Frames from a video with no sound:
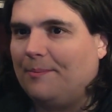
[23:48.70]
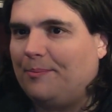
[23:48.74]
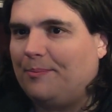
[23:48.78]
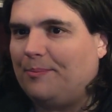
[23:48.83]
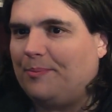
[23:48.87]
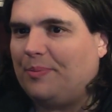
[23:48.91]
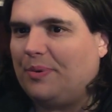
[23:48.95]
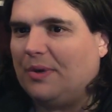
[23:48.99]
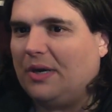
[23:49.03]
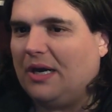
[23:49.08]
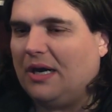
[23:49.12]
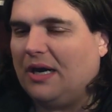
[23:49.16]

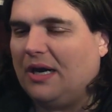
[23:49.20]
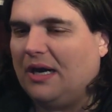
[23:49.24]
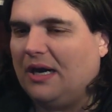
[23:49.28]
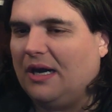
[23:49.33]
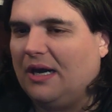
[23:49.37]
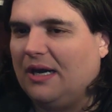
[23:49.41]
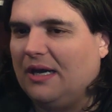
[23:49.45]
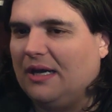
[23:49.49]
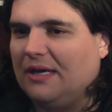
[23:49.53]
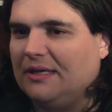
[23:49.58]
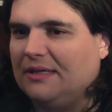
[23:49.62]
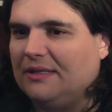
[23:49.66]

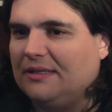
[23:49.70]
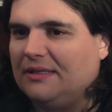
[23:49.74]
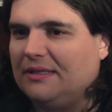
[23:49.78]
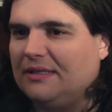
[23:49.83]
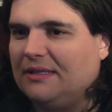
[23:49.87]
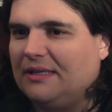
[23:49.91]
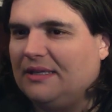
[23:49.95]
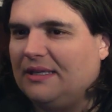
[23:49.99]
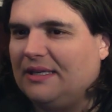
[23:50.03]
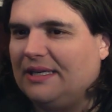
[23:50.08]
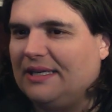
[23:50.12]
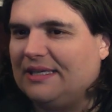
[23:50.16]
but
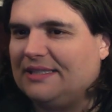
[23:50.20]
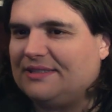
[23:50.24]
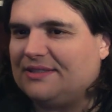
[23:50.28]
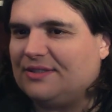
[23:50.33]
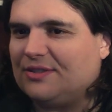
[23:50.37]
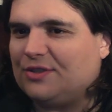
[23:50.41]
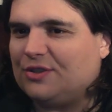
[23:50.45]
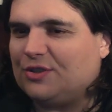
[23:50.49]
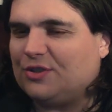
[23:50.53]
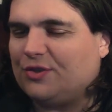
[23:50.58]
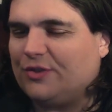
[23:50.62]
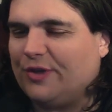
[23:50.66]
it's
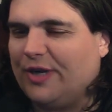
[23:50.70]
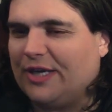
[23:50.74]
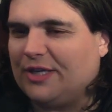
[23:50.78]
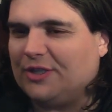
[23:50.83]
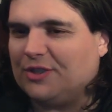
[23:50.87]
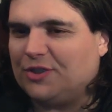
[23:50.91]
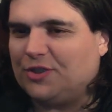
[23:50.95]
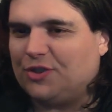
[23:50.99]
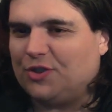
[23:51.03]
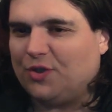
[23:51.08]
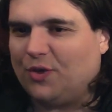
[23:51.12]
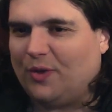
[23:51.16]
a
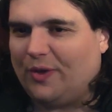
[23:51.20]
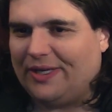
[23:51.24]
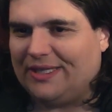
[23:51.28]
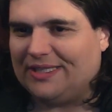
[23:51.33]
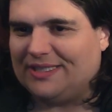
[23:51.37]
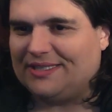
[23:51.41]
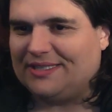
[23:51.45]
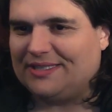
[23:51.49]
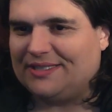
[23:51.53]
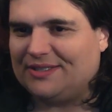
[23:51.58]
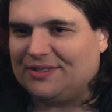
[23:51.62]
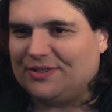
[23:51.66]
strange
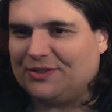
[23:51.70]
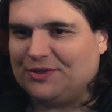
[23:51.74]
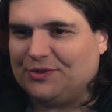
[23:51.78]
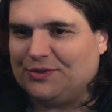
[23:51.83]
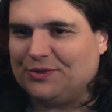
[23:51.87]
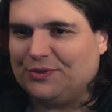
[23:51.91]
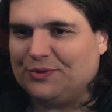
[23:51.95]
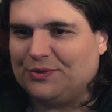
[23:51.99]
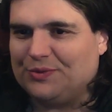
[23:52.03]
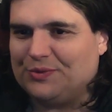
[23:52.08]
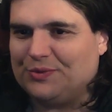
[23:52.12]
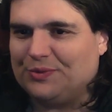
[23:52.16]
choice
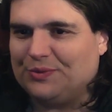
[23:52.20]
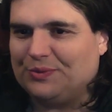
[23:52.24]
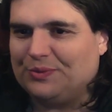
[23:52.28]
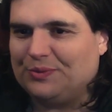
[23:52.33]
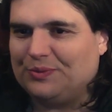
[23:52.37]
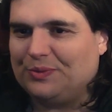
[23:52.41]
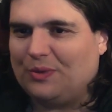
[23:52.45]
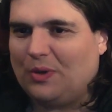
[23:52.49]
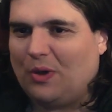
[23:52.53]
to